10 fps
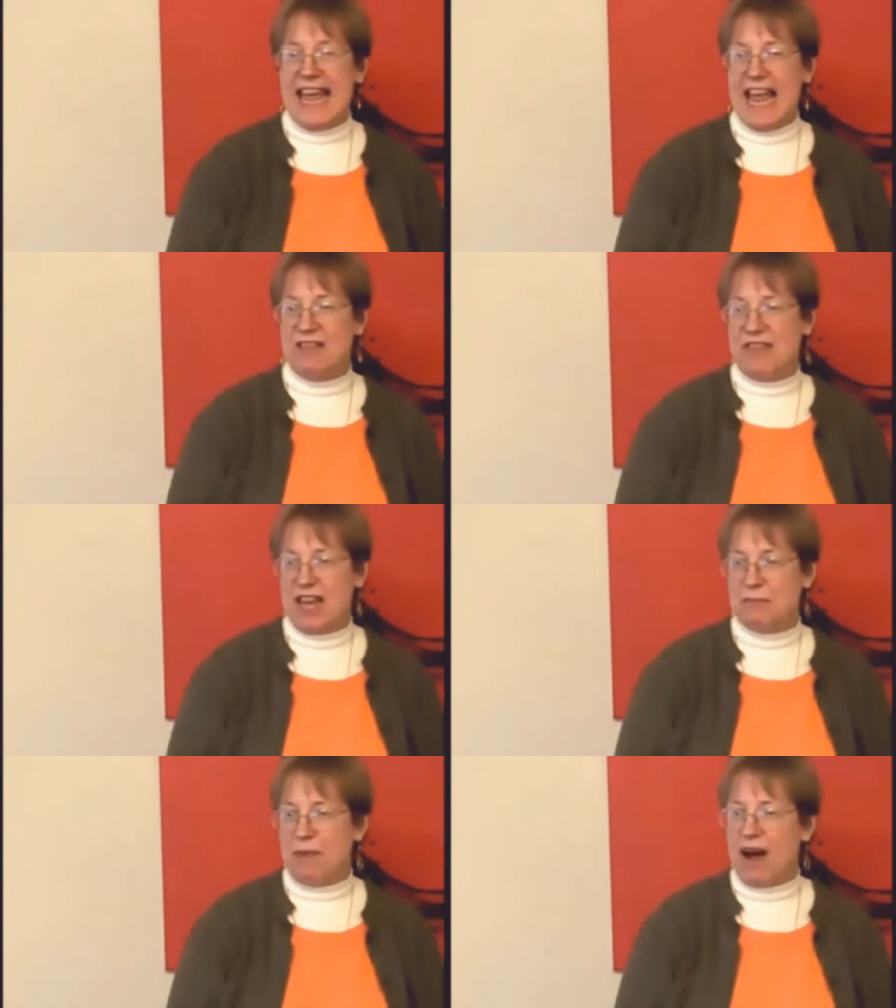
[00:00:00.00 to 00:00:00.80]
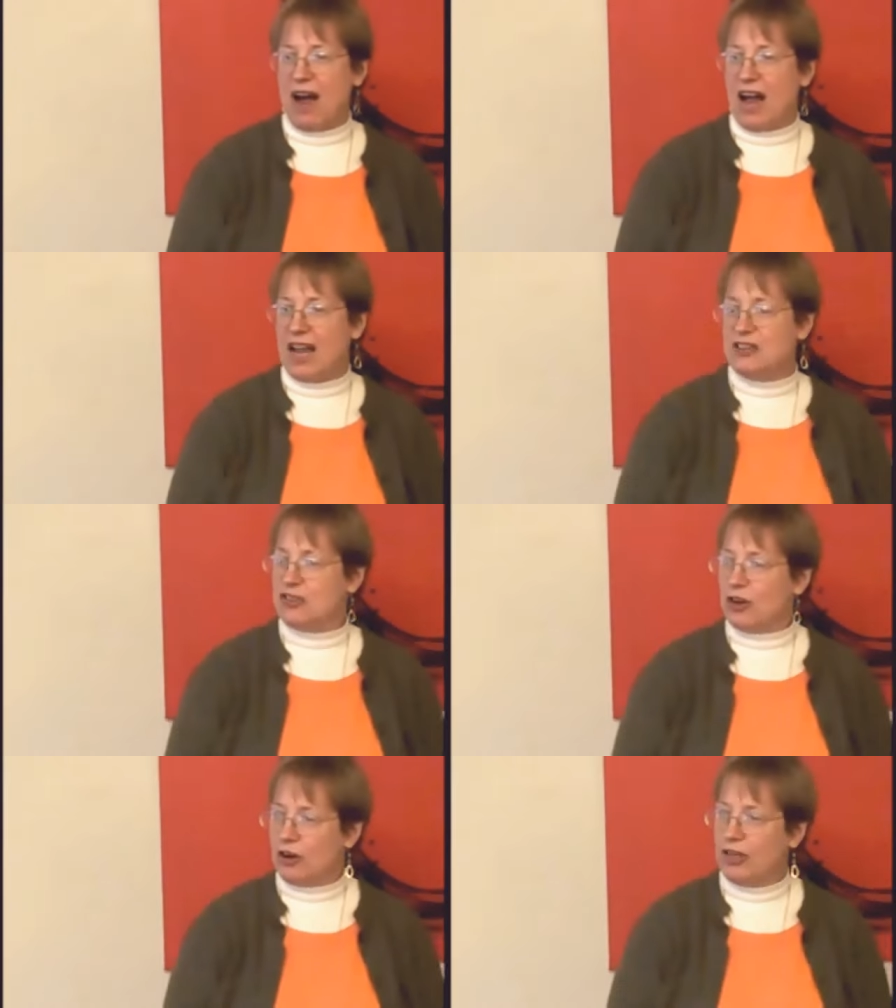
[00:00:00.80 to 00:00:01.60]
And that by
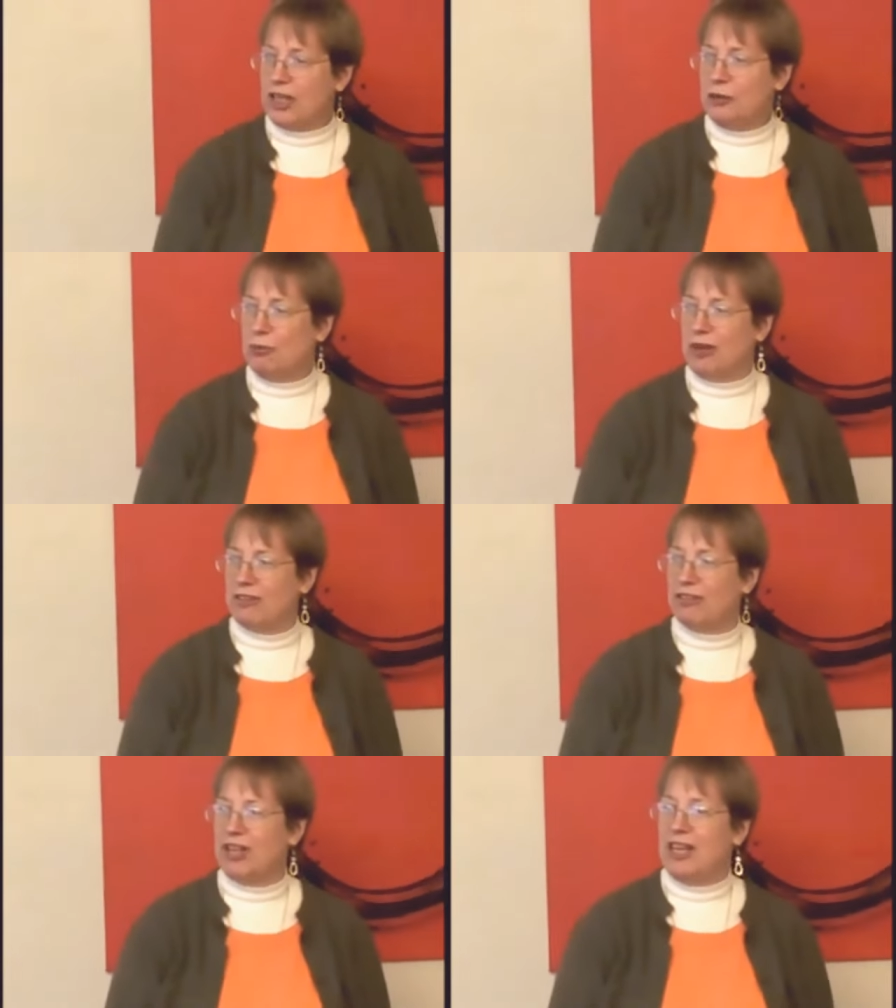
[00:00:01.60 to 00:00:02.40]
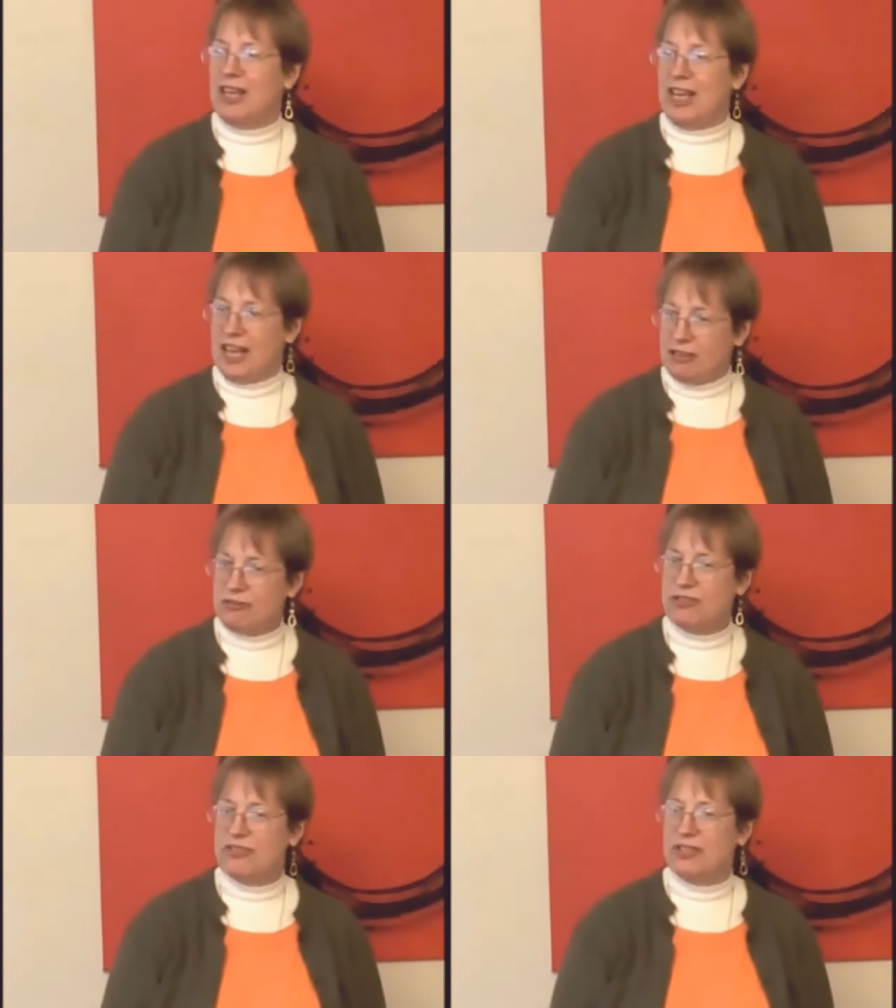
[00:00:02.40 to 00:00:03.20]
turning with
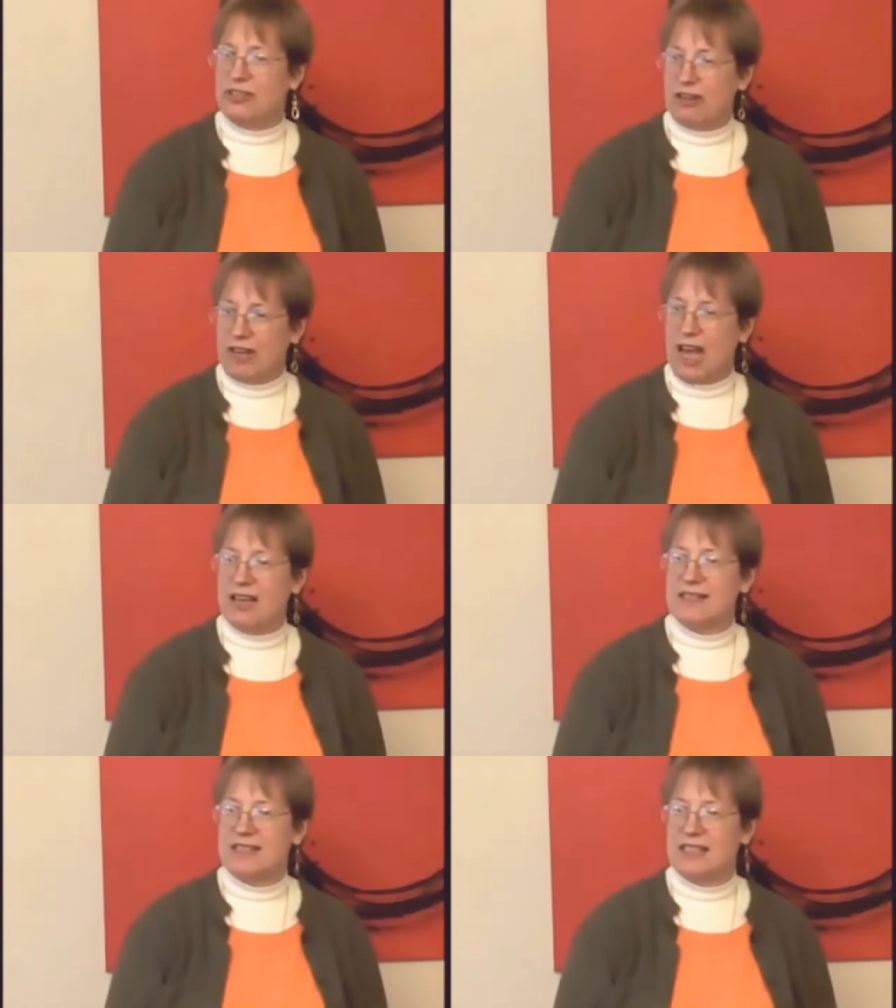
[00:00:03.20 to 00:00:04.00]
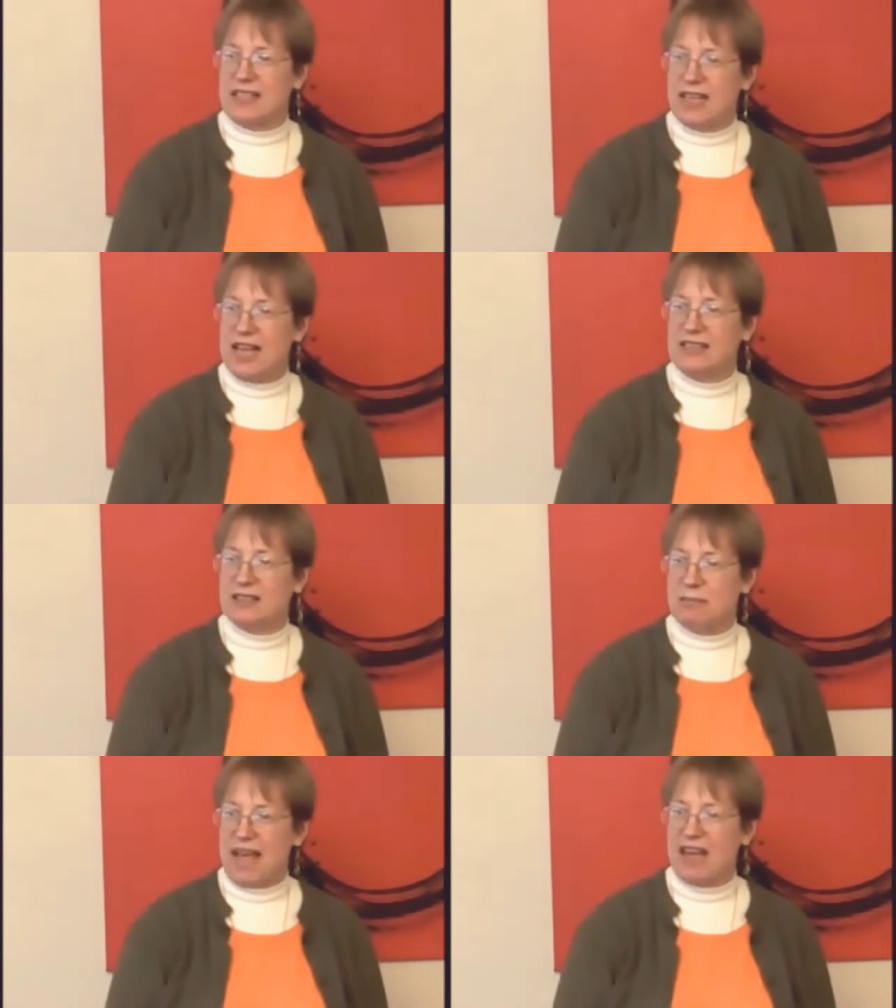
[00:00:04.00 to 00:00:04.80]
interested curiosity and
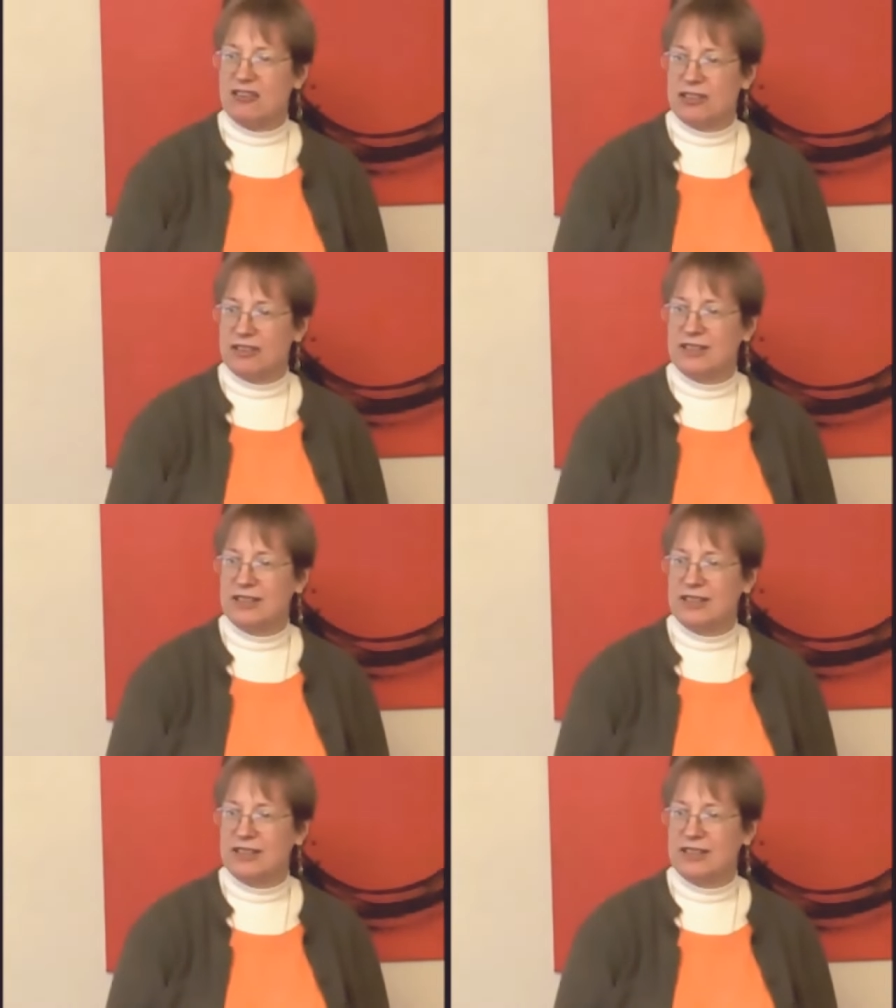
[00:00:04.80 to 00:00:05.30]
compassion